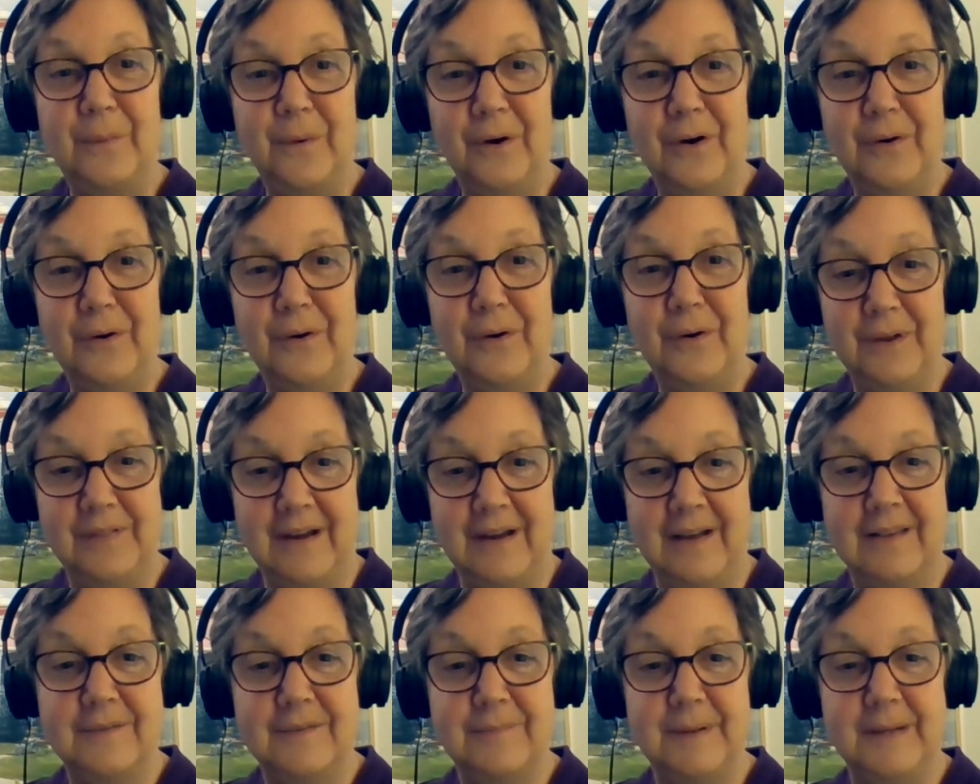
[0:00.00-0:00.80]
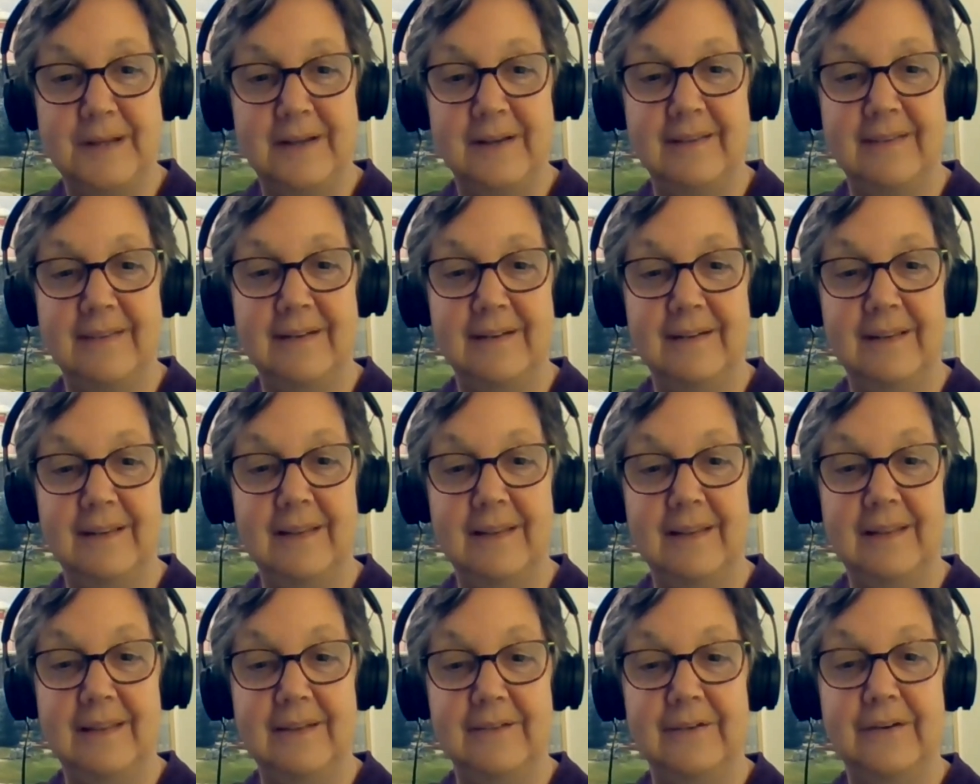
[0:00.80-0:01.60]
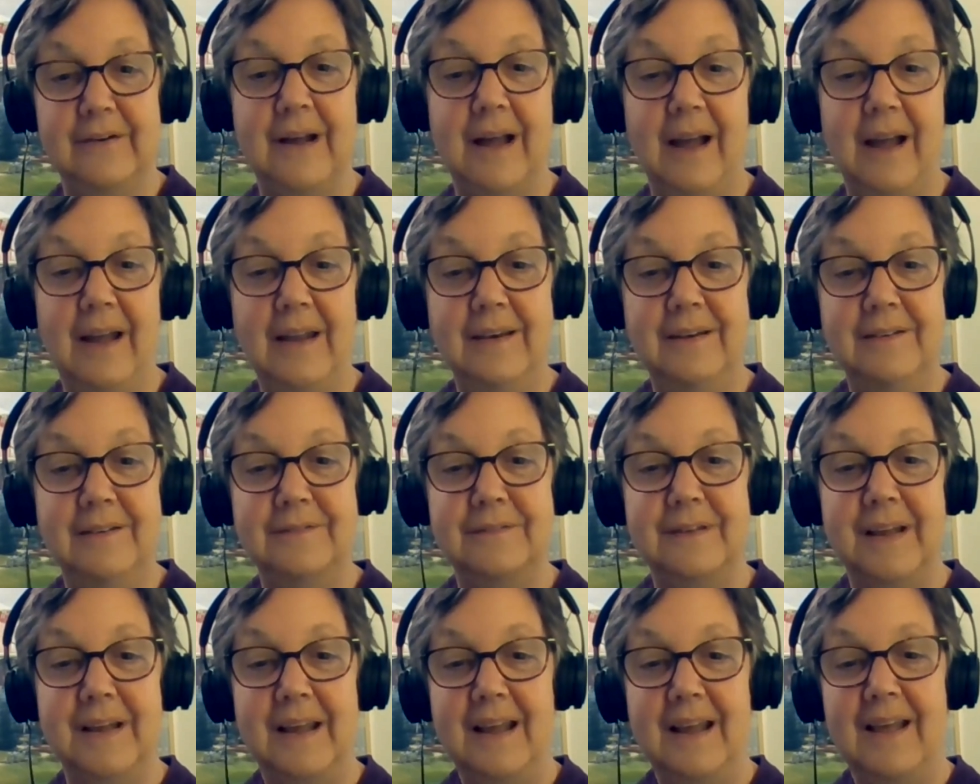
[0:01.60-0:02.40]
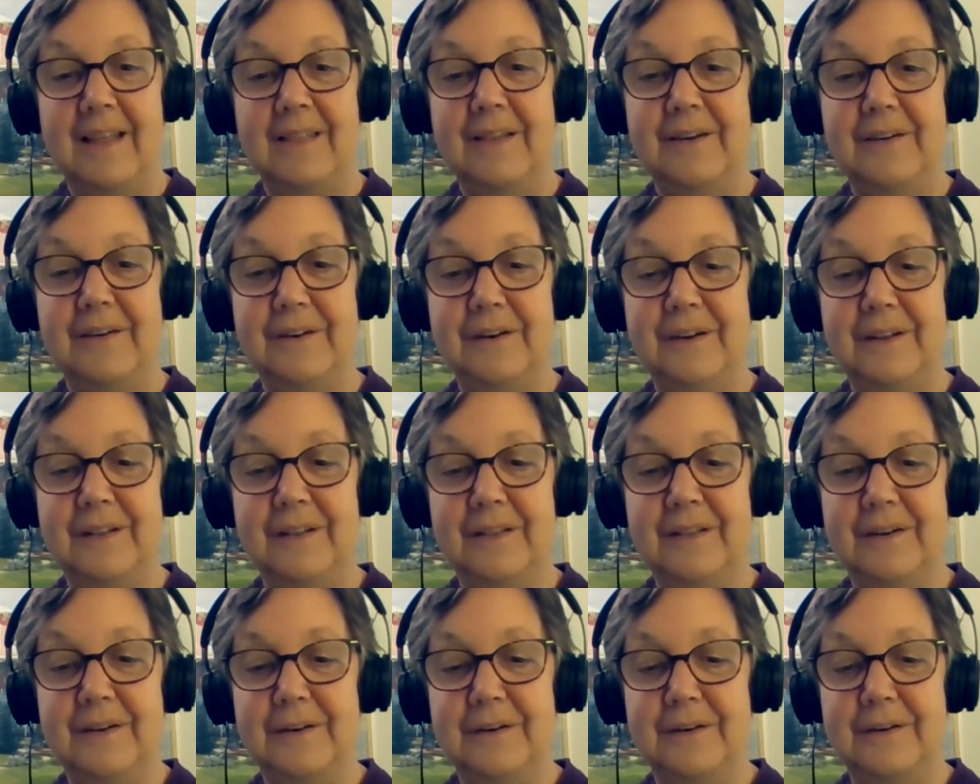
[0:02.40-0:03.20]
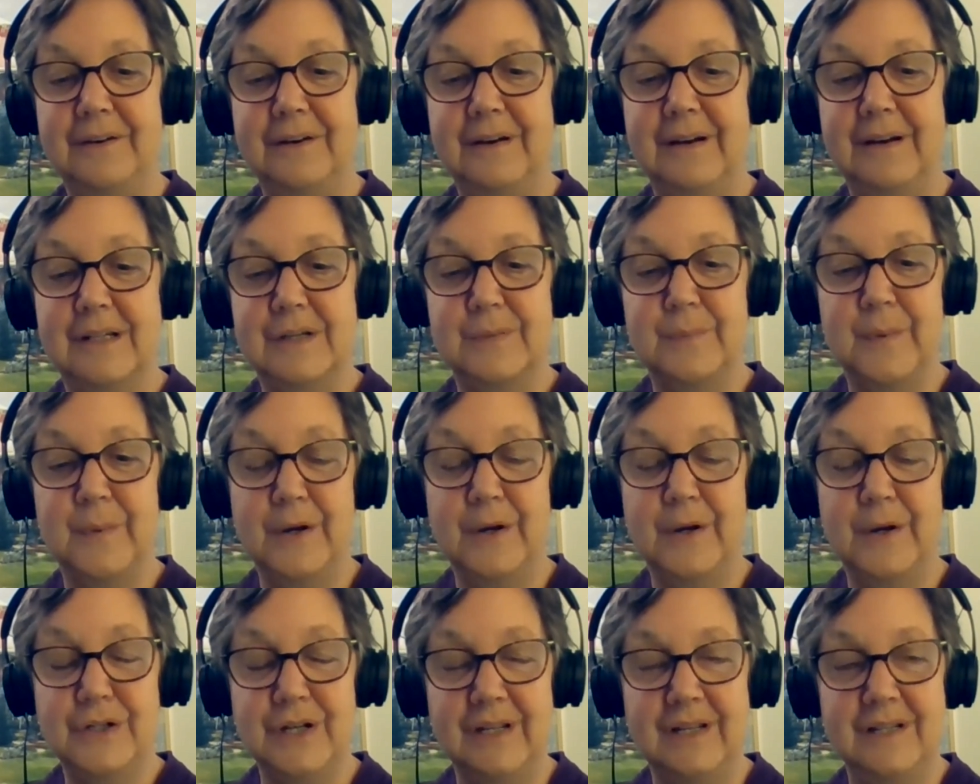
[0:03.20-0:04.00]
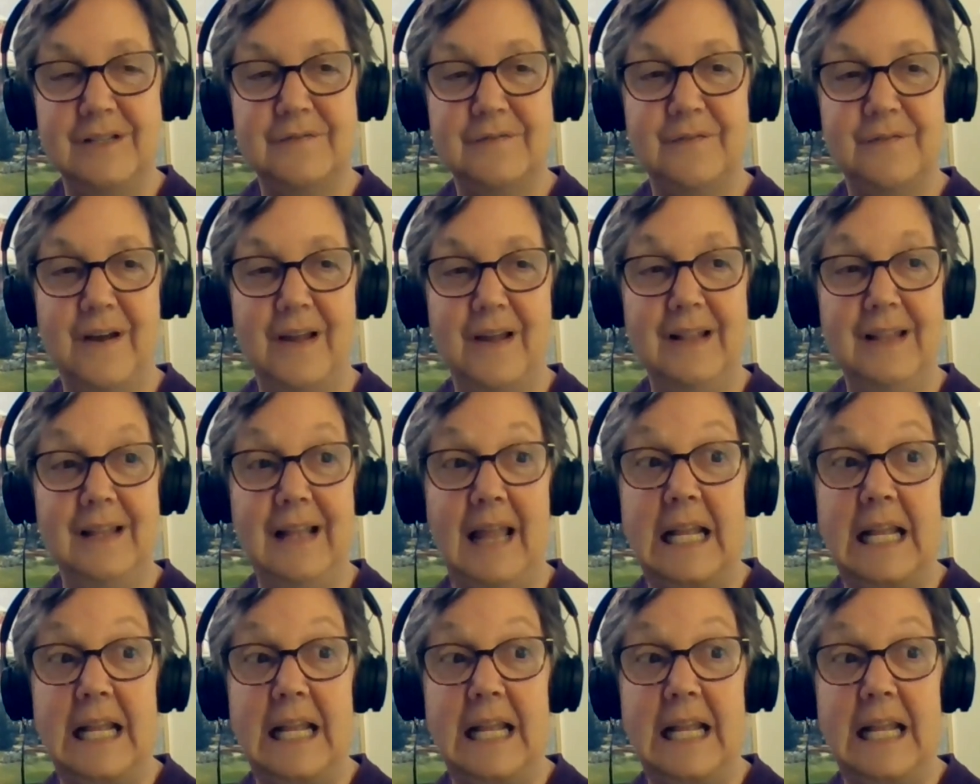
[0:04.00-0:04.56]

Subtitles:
to work with us because they're kind of, their expression is fine.